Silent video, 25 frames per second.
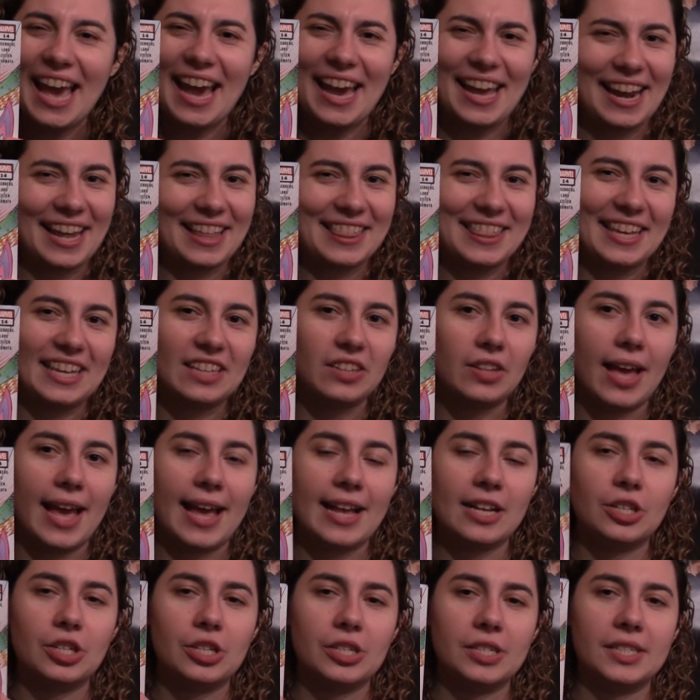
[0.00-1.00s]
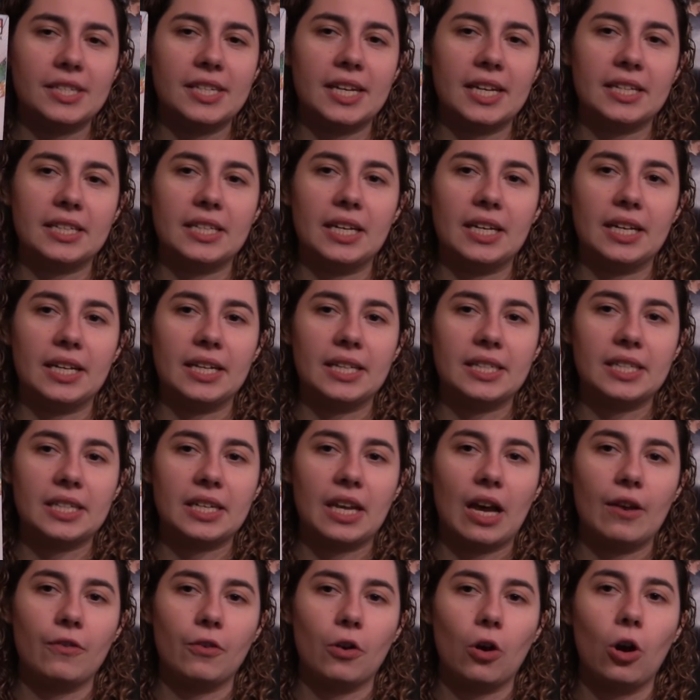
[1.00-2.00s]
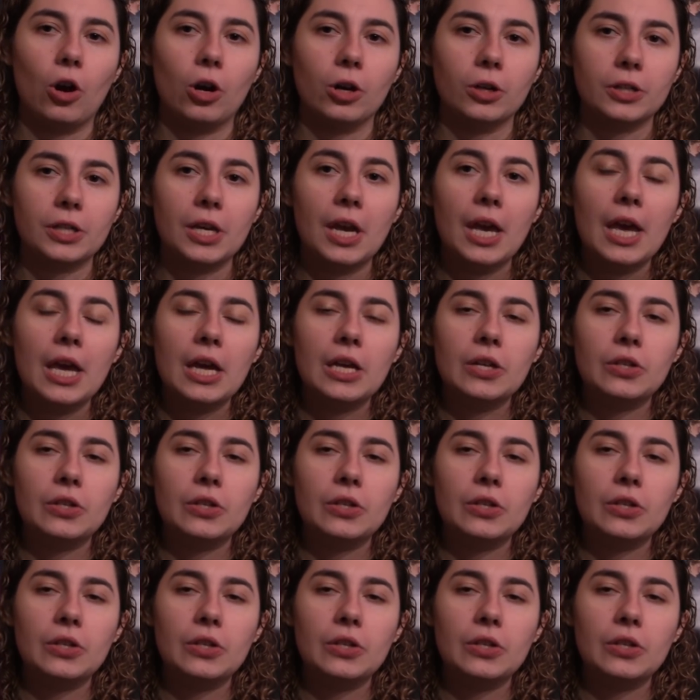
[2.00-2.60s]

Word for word: and I think Land should stick to, to cover art.